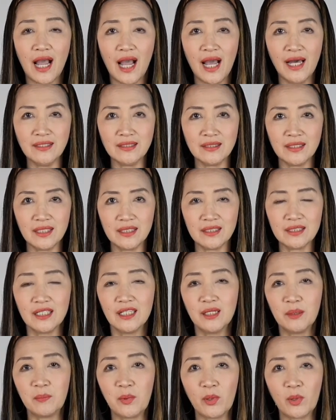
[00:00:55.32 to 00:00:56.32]
and
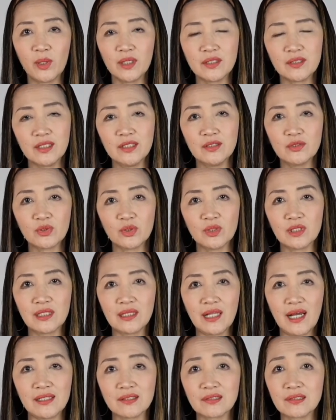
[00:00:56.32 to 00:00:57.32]
then pour it into a
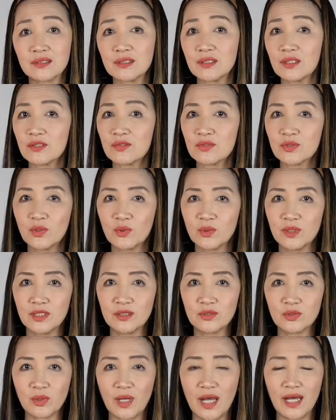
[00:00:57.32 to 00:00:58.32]
glass. There's no
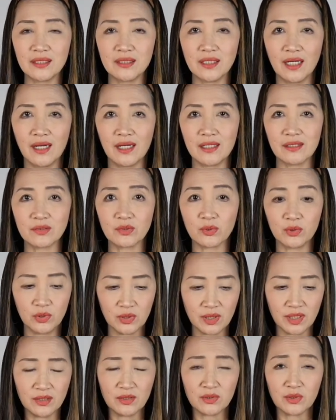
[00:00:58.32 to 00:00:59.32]
need to add ice. So
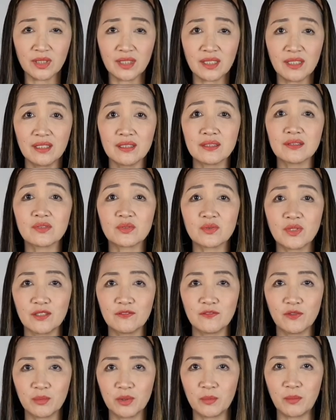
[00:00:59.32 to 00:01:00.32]
you can drink it
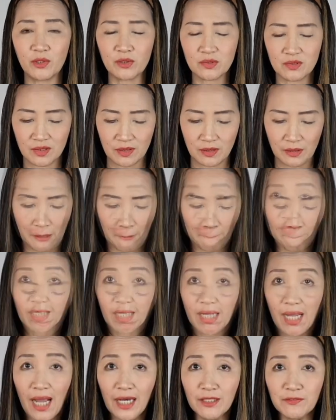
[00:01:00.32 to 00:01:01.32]
straight from the bottle.
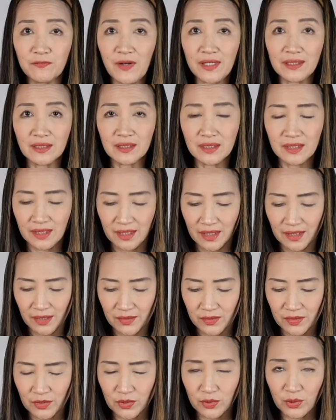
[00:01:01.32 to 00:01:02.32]
And finally, it
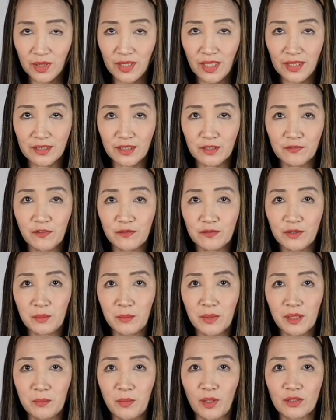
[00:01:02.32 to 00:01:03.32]
is a 350
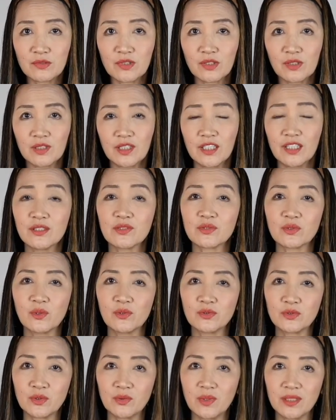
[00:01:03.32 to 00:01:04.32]
ml bottle. It is also